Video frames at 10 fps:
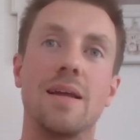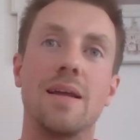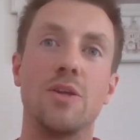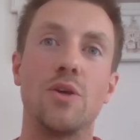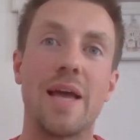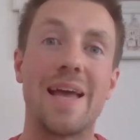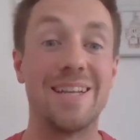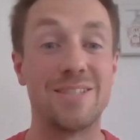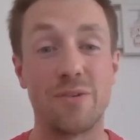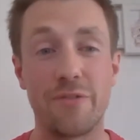you get
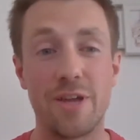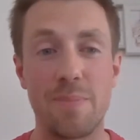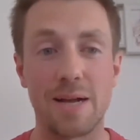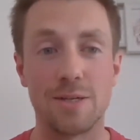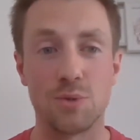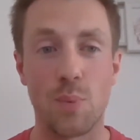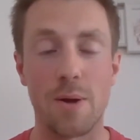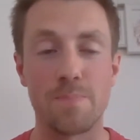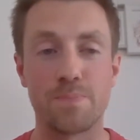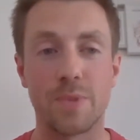instant feedback as
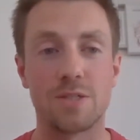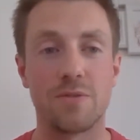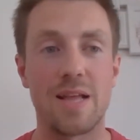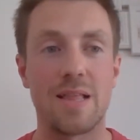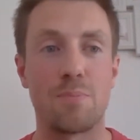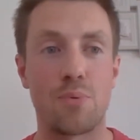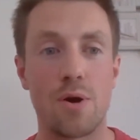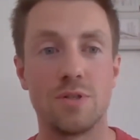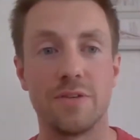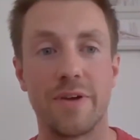well. So they're like
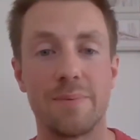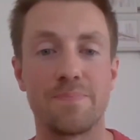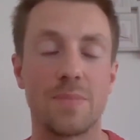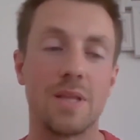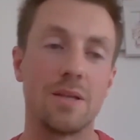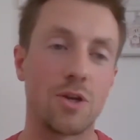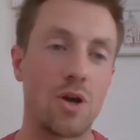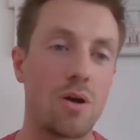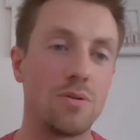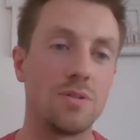pros of it. The
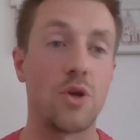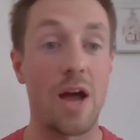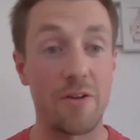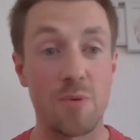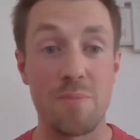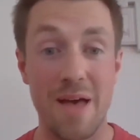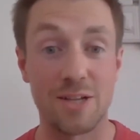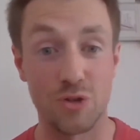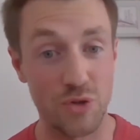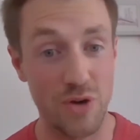cons, you have to be better
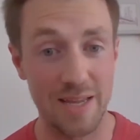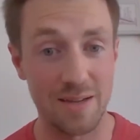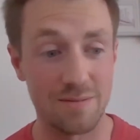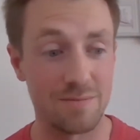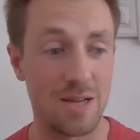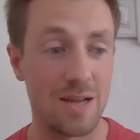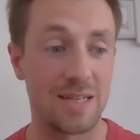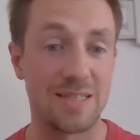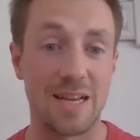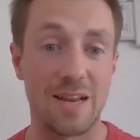at tracking. I
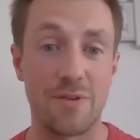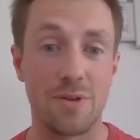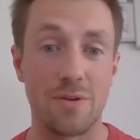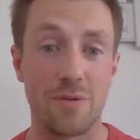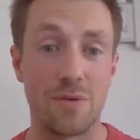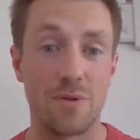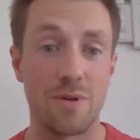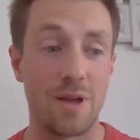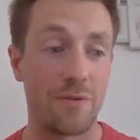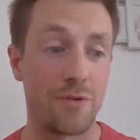said if you're
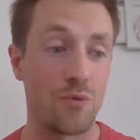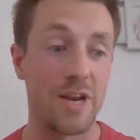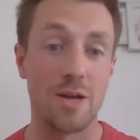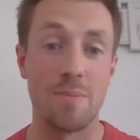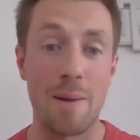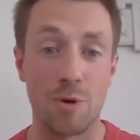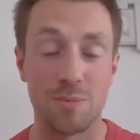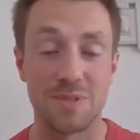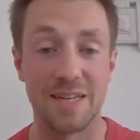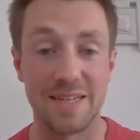reading a map
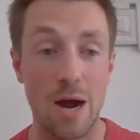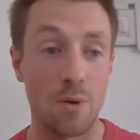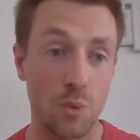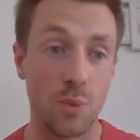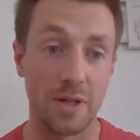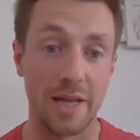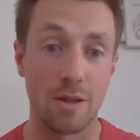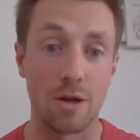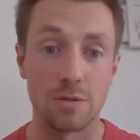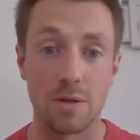upside down, you will get
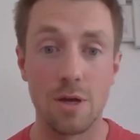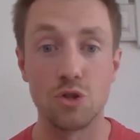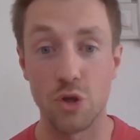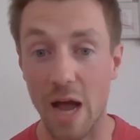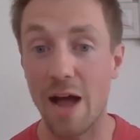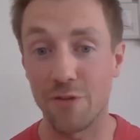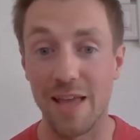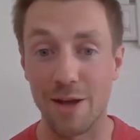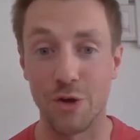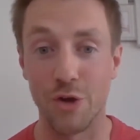lost. So you have to
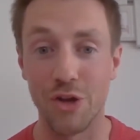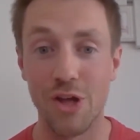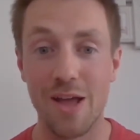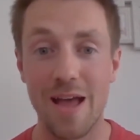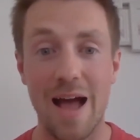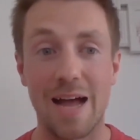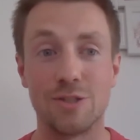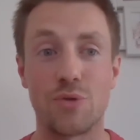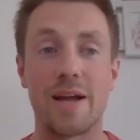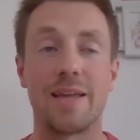get good at
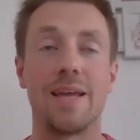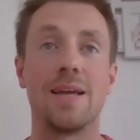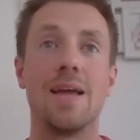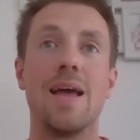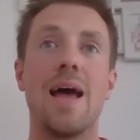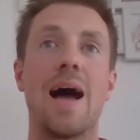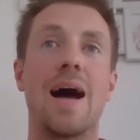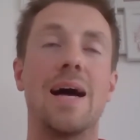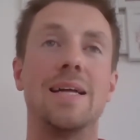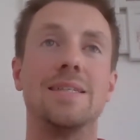tracking,
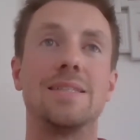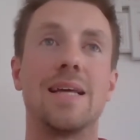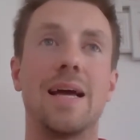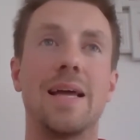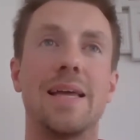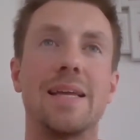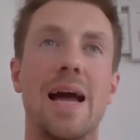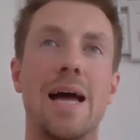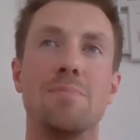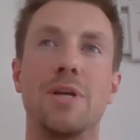and it
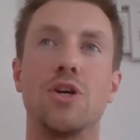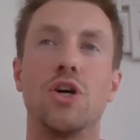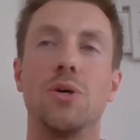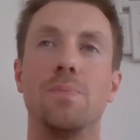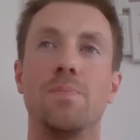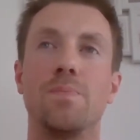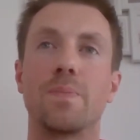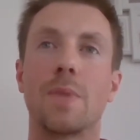can become